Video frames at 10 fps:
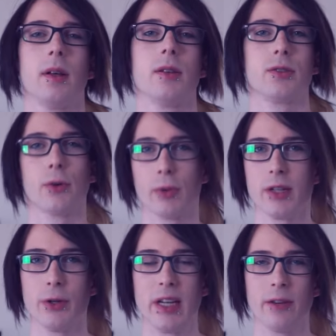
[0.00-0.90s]
So
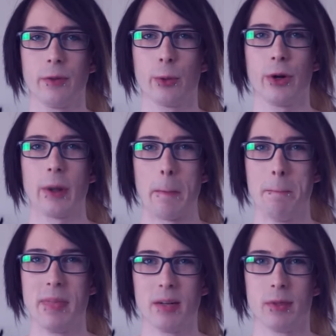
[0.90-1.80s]
when you hear the word
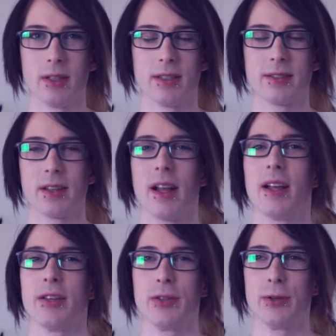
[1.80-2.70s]
minimalist,
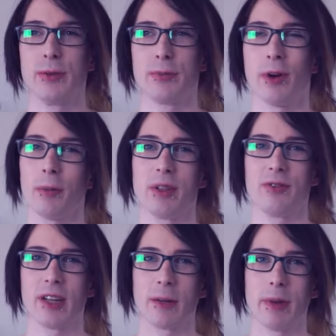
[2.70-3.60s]
you probably
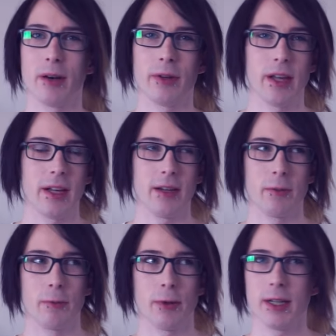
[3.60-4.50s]
think about a
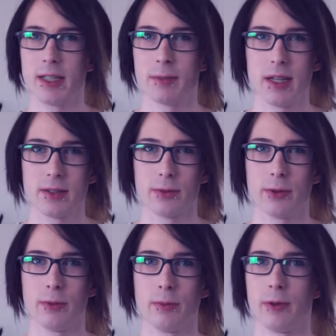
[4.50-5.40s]
white space
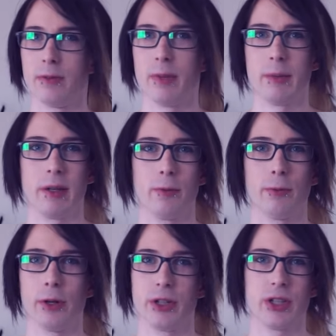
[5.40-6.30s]
room with maybe one